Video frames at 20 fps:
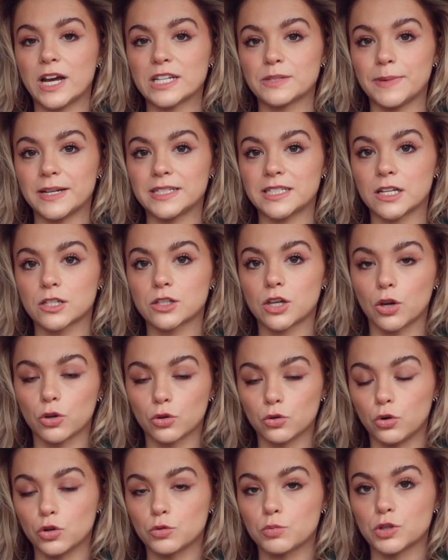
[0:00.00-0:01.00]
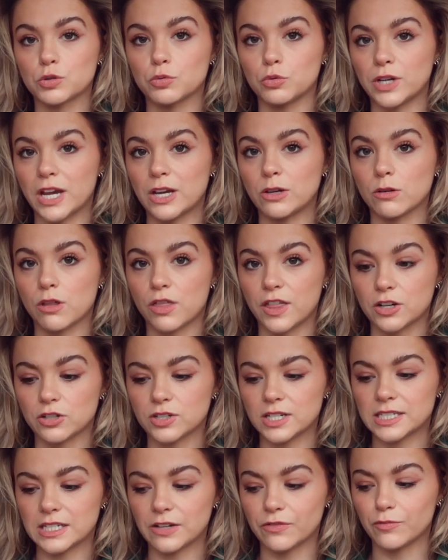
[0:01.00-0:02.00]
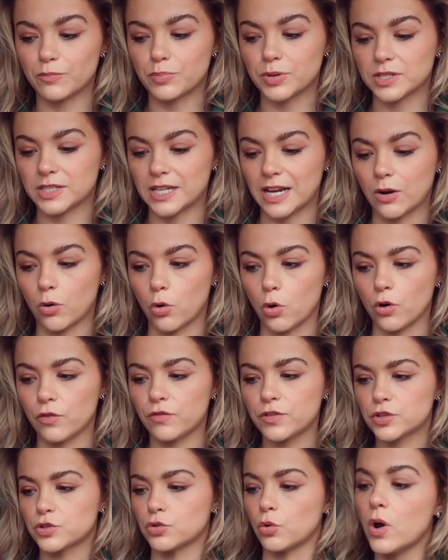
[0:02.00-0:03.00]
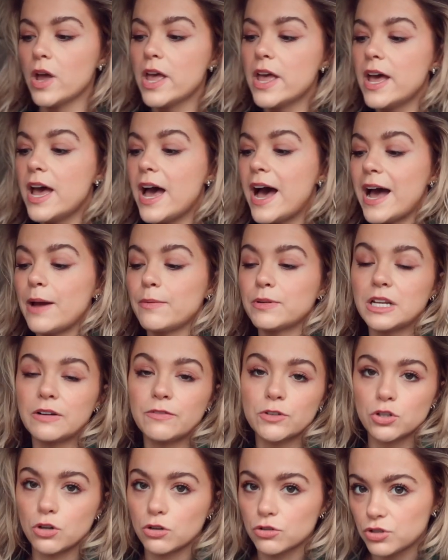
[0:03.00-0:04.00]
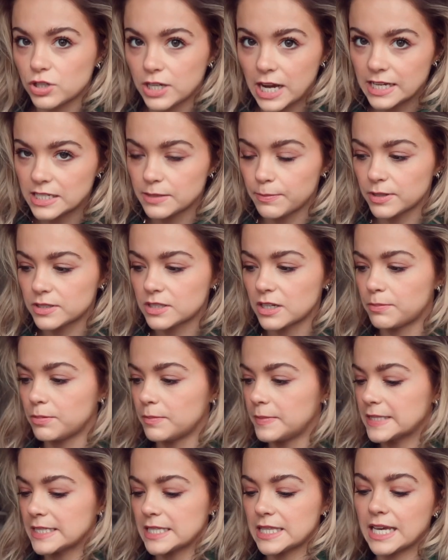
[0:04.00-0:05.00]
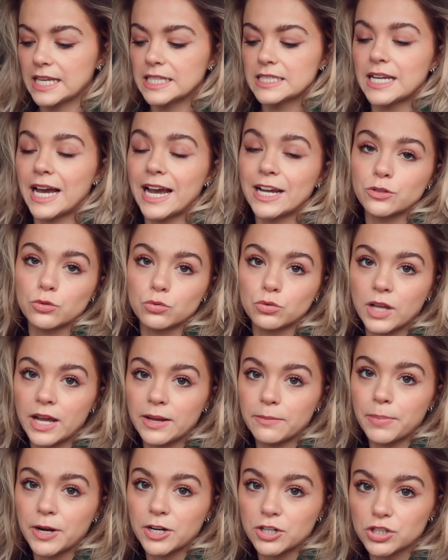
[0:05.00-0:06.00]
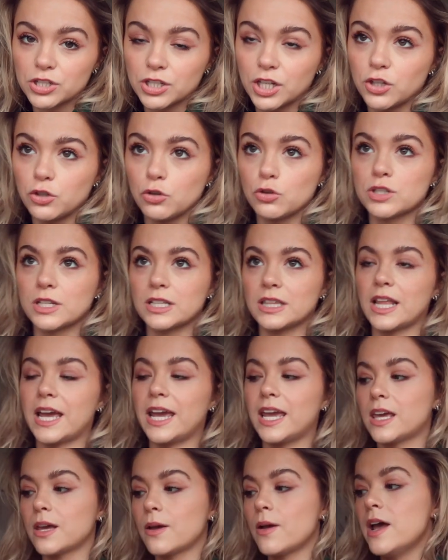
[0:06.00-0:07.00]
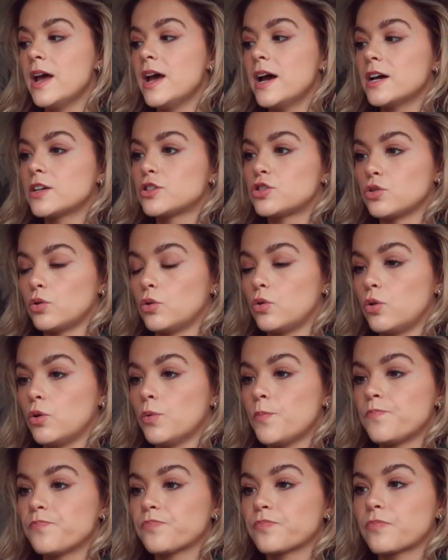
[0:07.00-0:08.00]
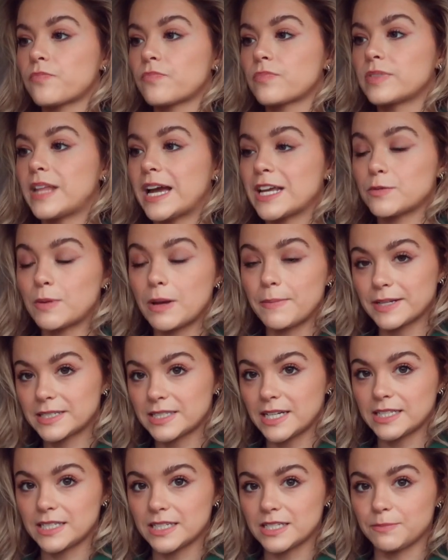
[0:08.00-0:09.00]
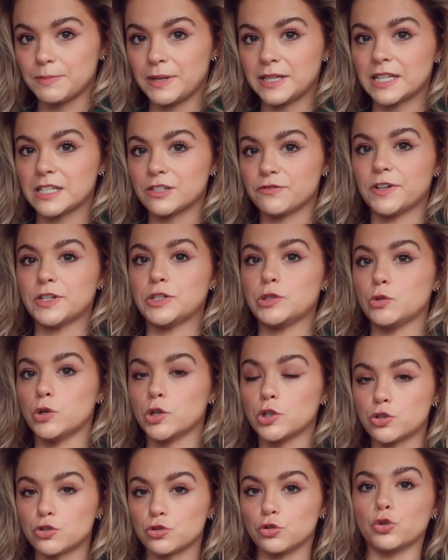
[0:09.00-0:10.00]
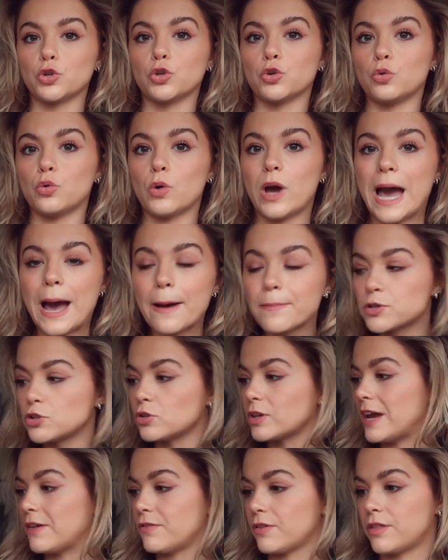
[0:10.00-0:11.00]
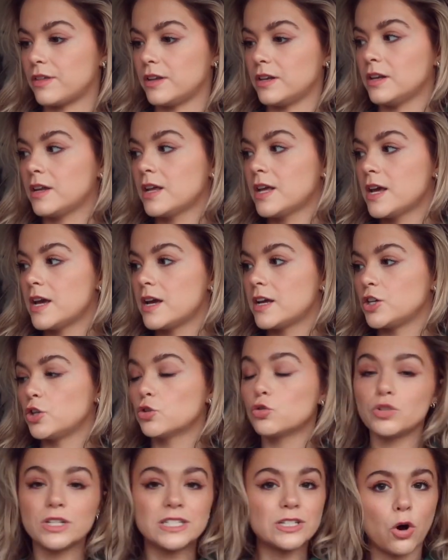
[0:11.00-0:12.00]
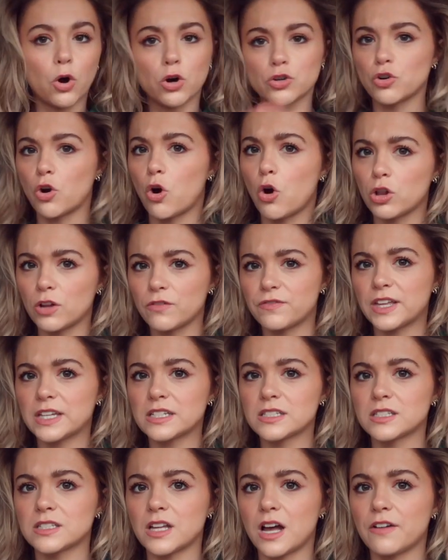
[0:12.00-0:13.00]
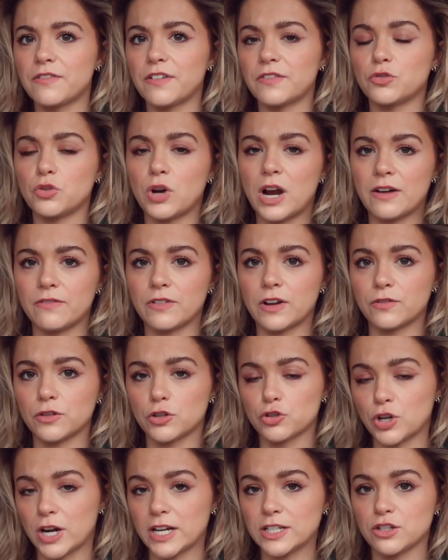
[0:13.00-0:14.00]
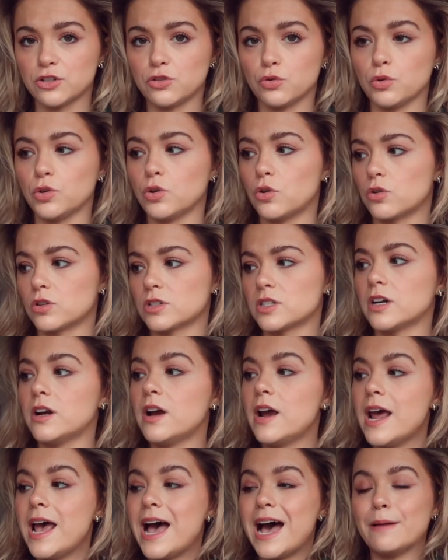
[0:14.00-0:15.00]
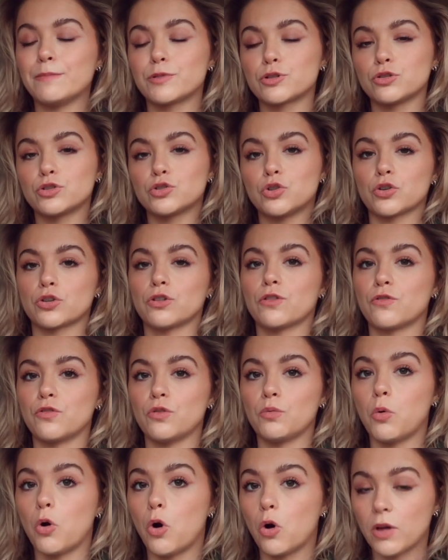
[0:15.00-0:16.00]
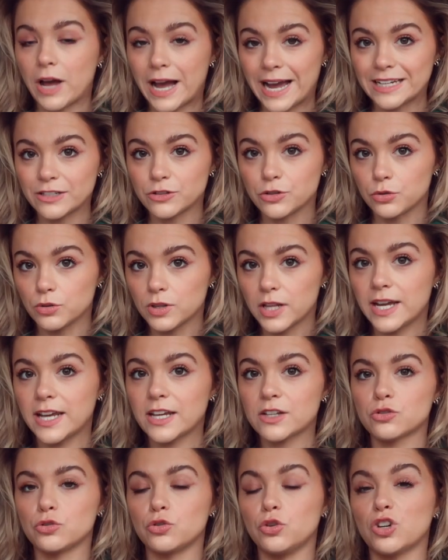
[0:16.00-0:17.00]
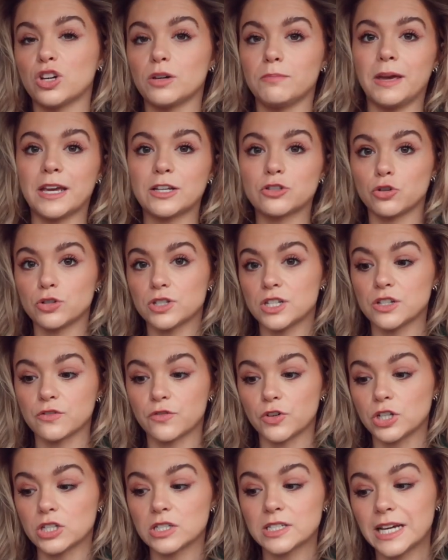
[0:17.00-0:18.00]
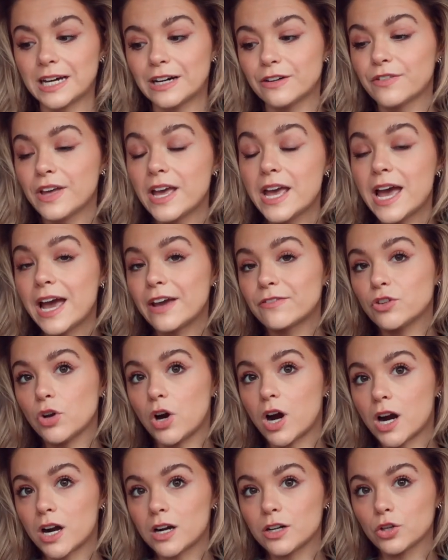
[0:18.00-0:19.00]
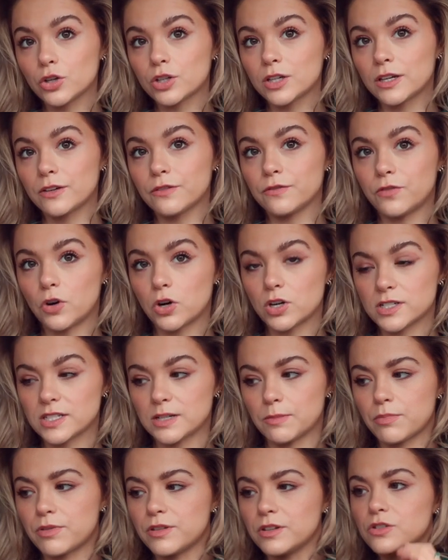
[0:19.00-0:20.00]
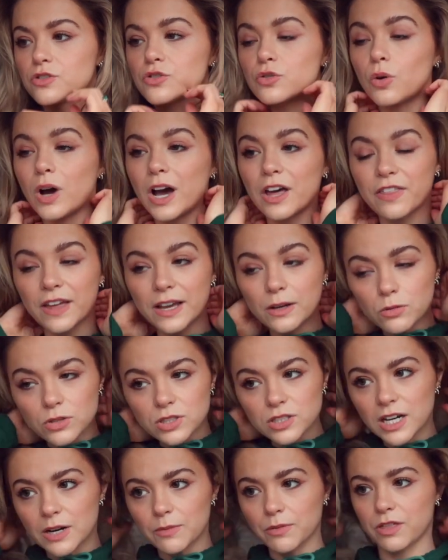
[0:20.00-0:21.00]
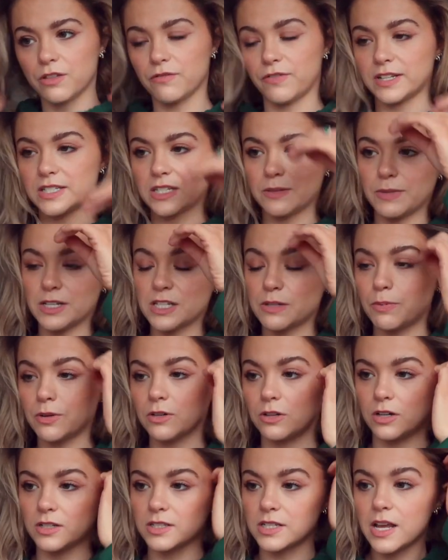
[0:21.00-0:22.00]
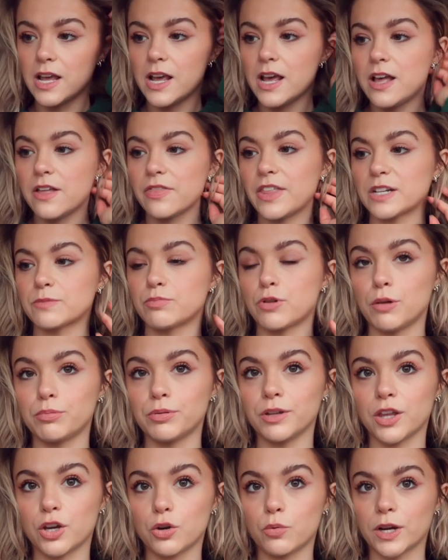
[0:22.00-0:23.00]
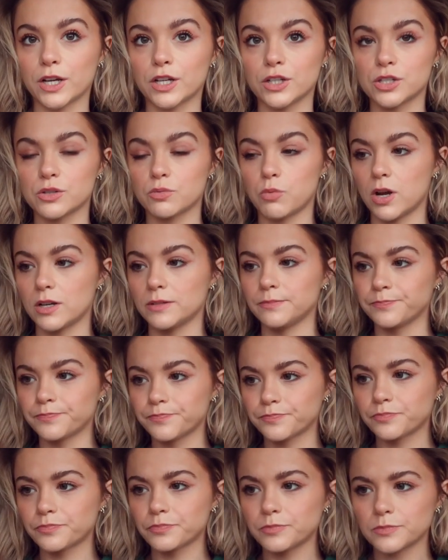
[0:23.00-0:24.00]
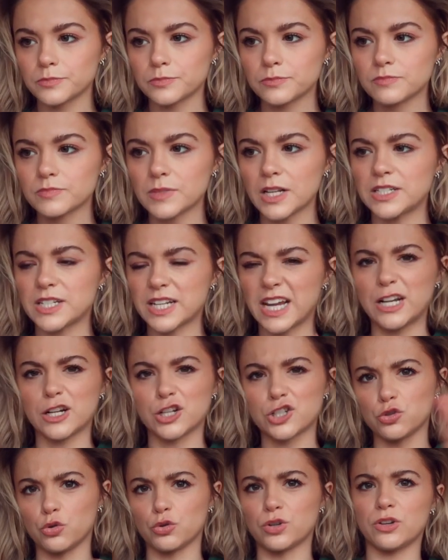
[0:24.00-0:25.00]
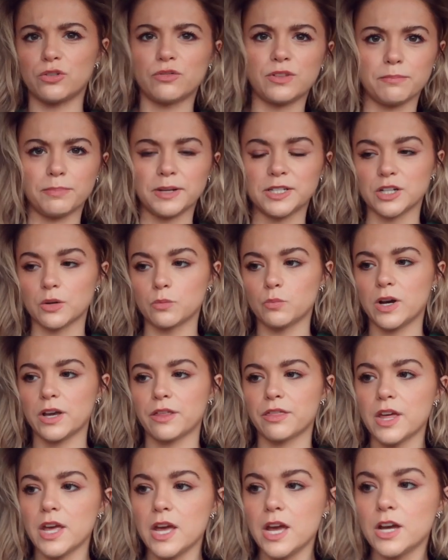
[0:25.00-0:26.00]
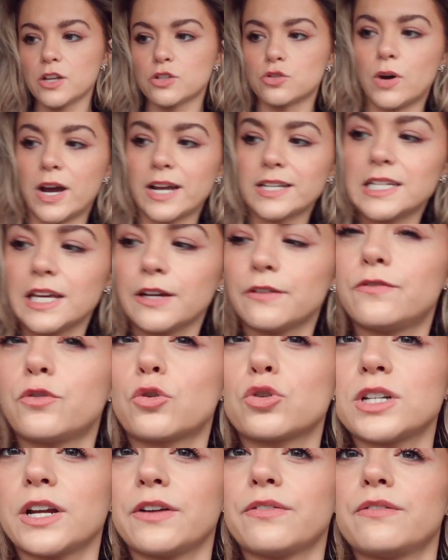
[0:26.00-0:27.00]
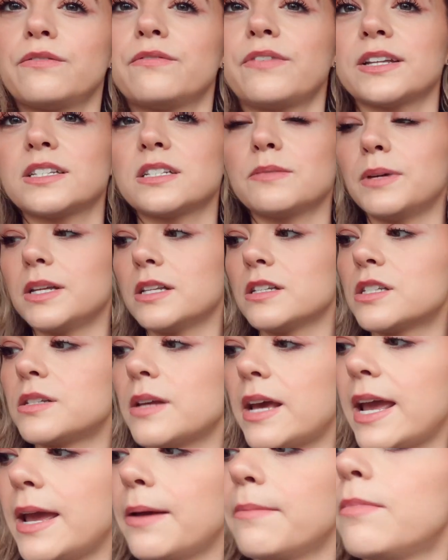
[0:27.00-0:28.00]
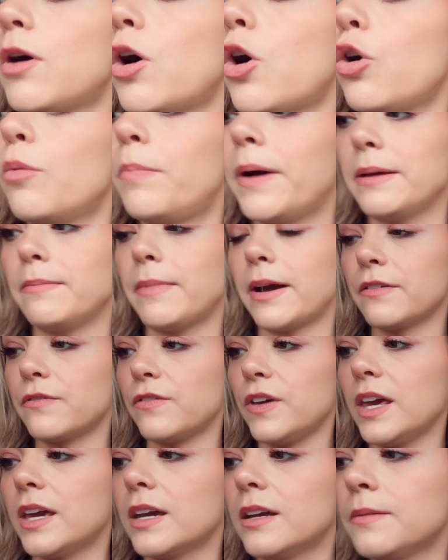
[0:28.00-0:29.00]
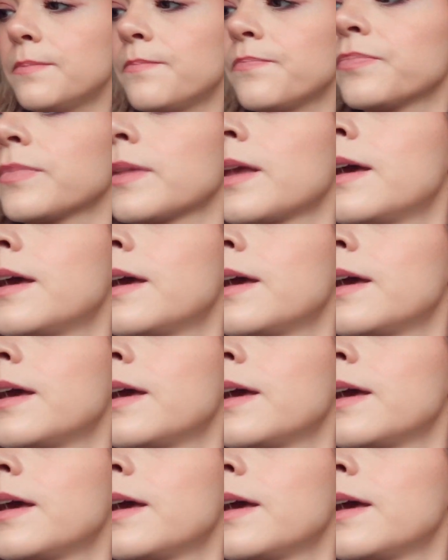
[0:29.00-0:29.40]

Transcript: has my discount code which will get you 37% off. So I would never talk to you guys about supplements and things that I don't personally use and like. So that's why I'm excited to make this video and show you absolutely everything. You don't need to order all of this stuff if you're trying to do an order. I'm just going to talk you through what I do like so you can make choices for yourself if you are looking for something. So I think we'll start with the vitamins because that's probably the quickest one to kind of show you then be done with. So I take 4 different vitamins, all by my vegan.